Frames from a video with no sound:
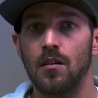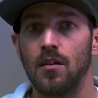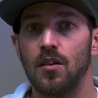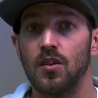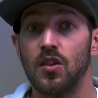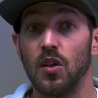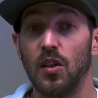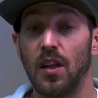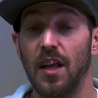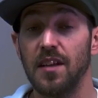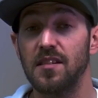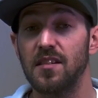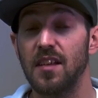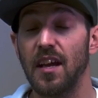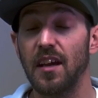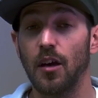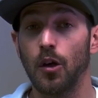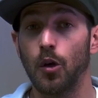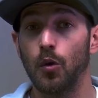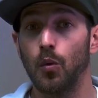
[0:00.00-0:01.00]
So let's take
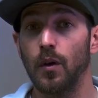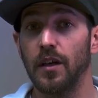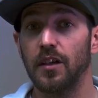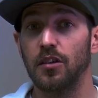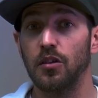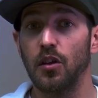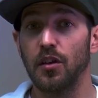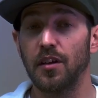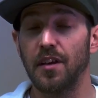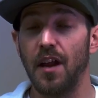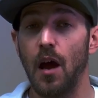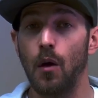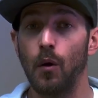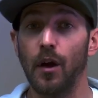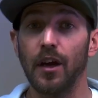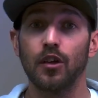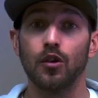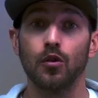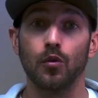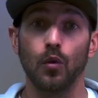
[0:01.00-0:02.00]
a quick look now
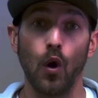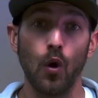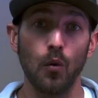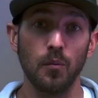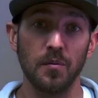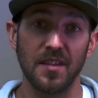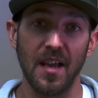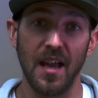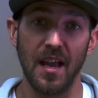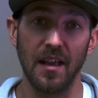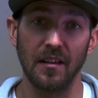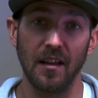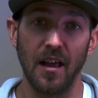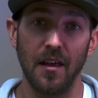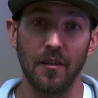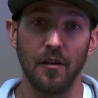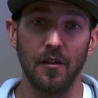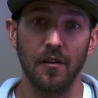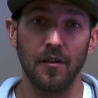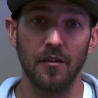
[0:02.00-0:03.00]
at chrome tan
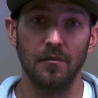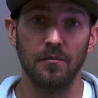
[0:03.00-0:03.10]
leather.